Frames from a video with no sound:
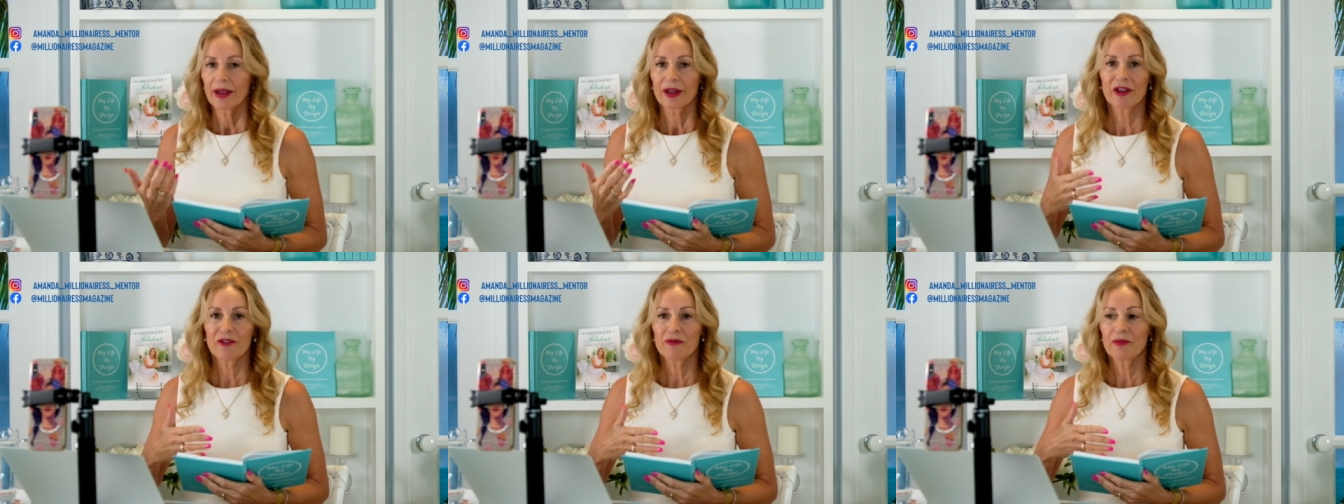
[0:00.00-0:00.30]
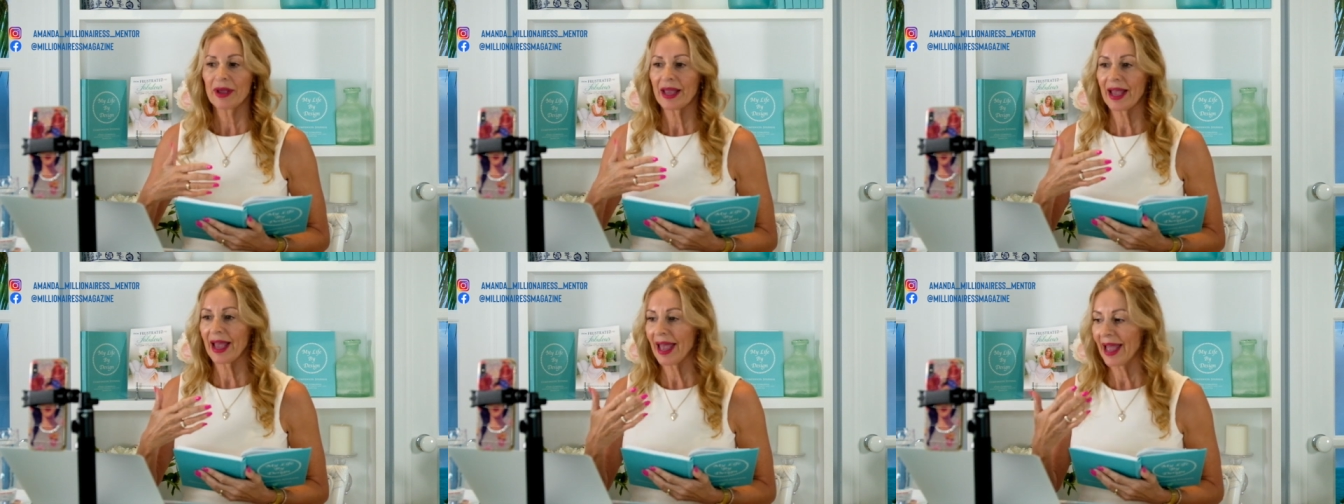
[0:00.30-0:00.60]
give
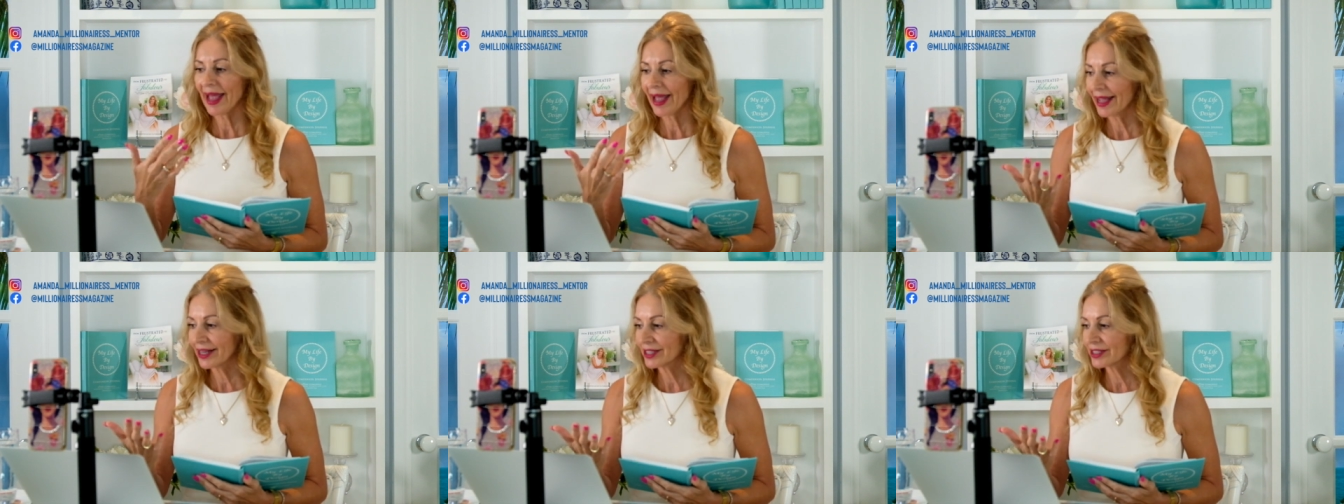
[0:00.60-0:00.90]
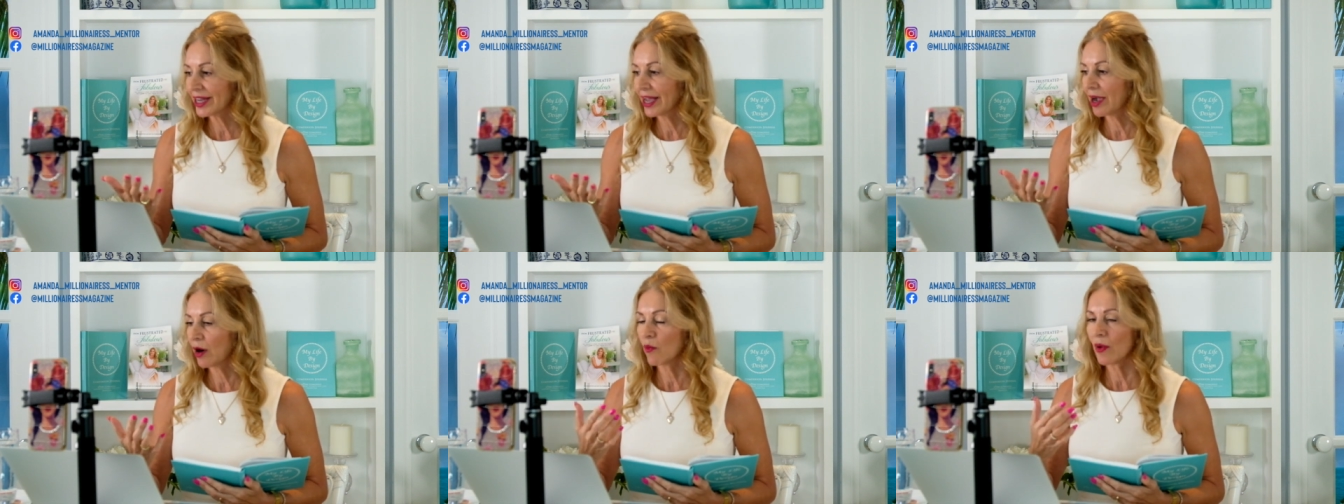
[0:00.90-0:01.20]
me a
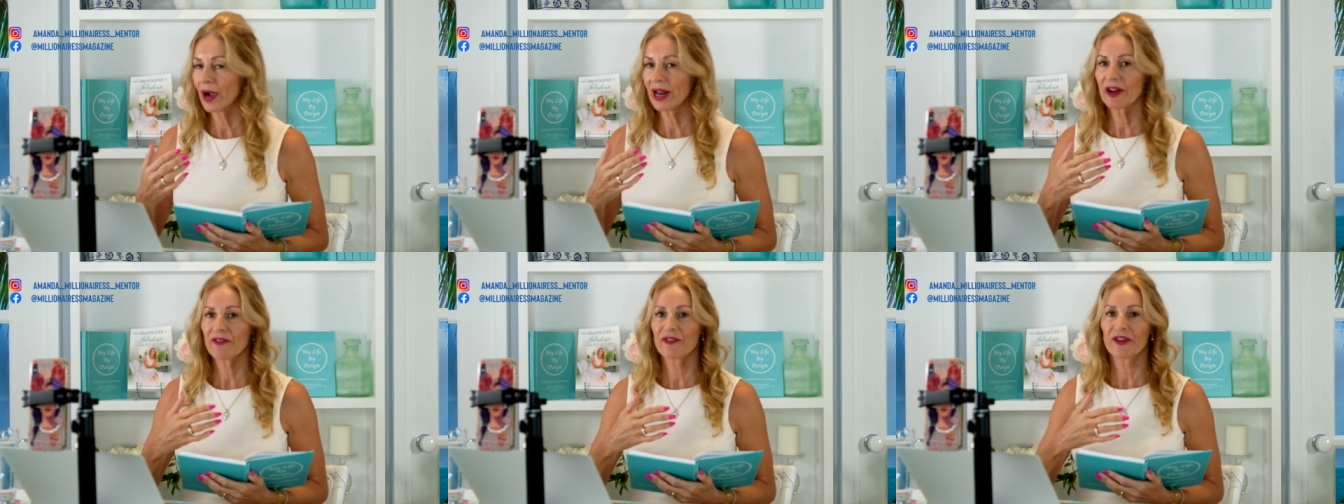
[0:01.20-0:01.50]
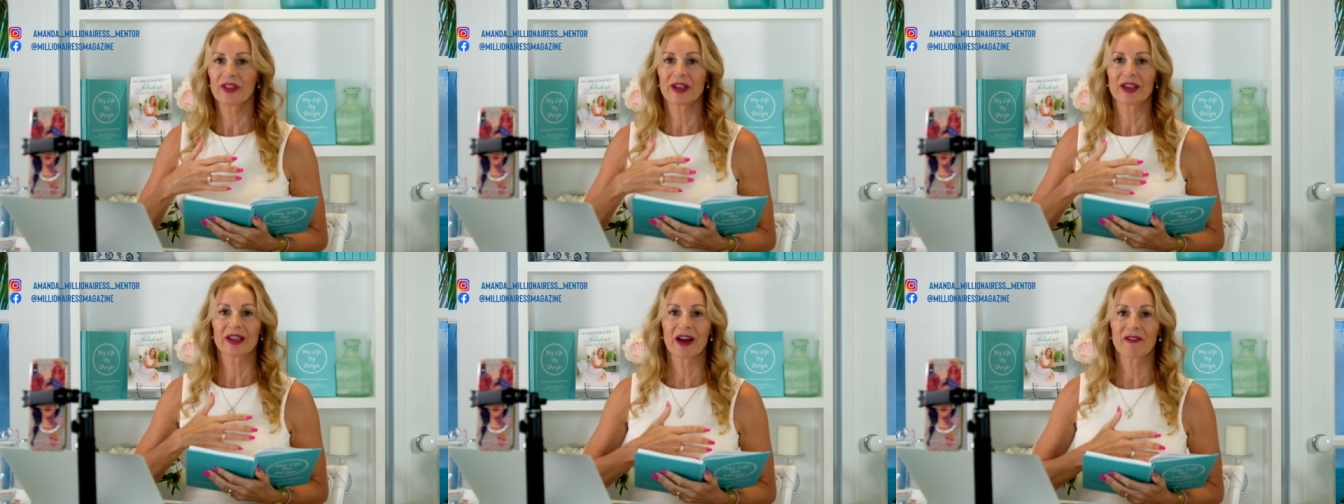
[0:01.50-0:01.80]
handout, waiting
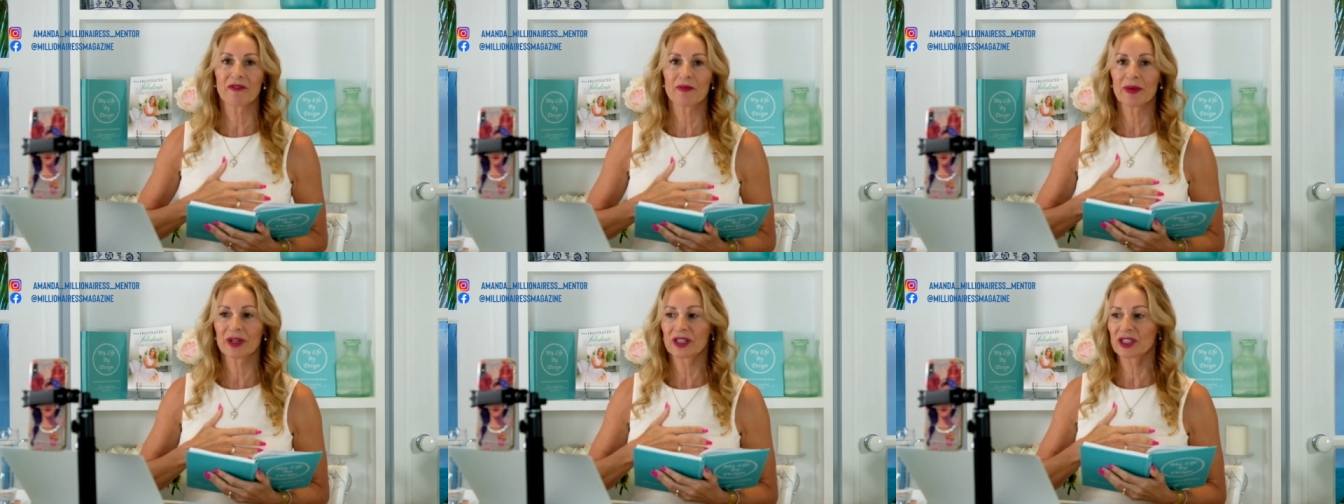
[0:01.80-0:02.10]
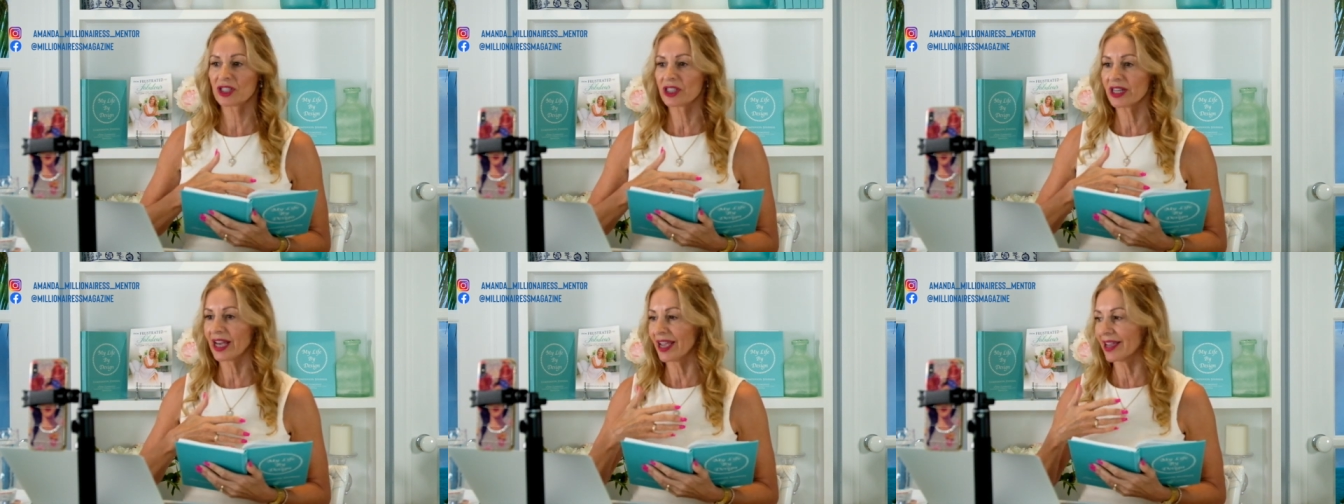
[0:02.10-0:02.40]
for the government
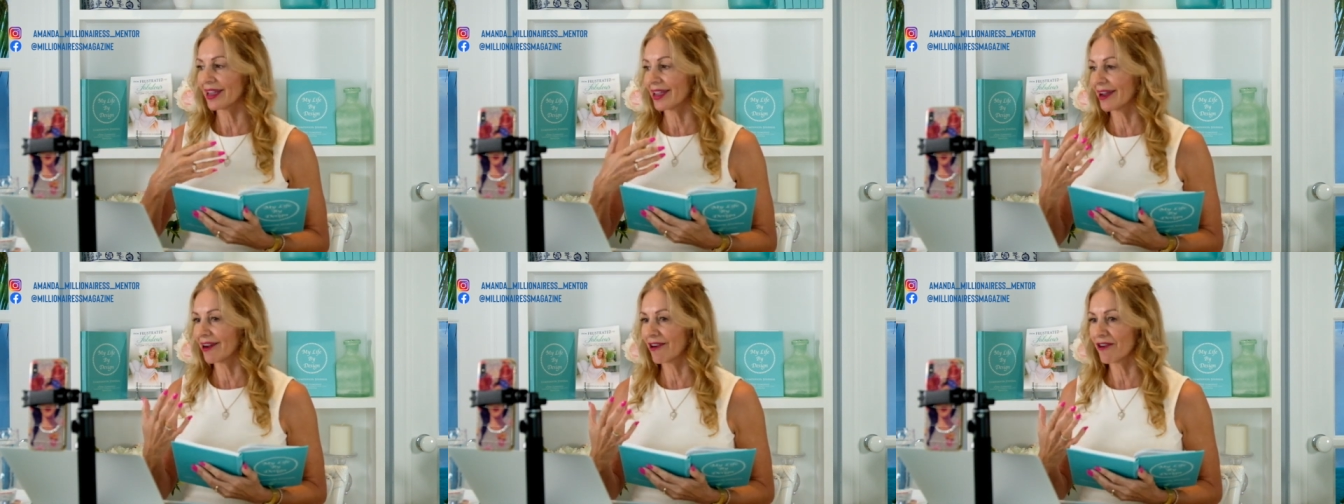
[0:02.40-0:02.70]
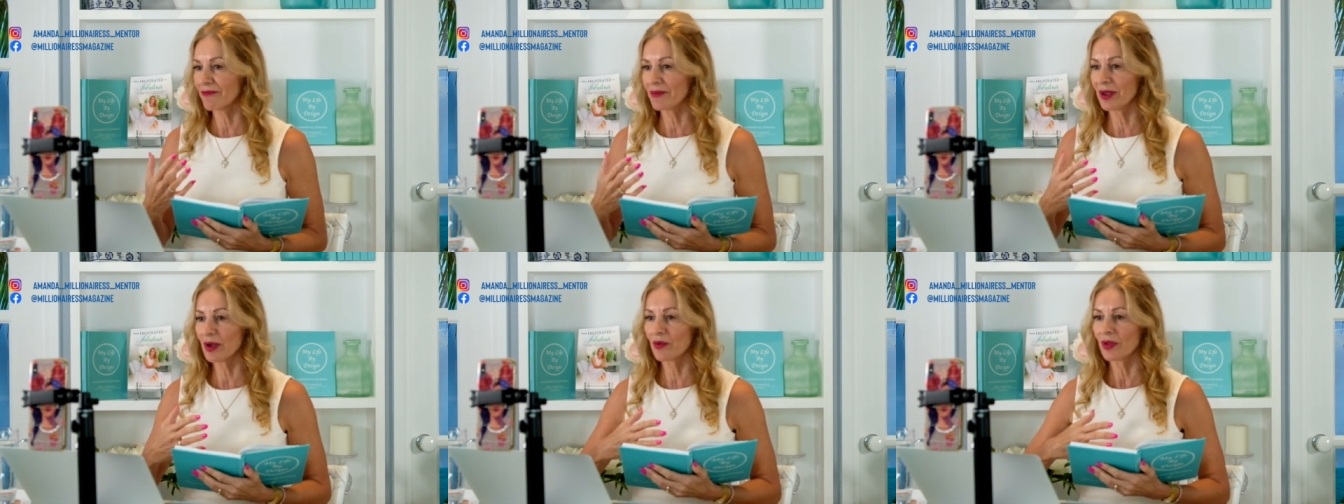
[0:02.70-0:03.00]
to take care
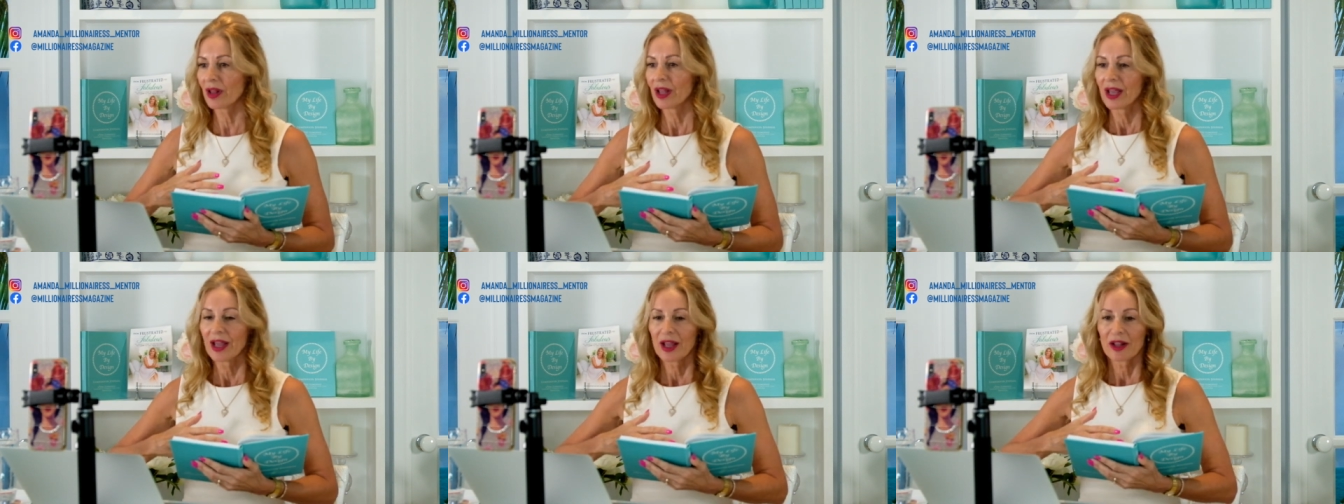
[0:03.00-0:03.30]
of me,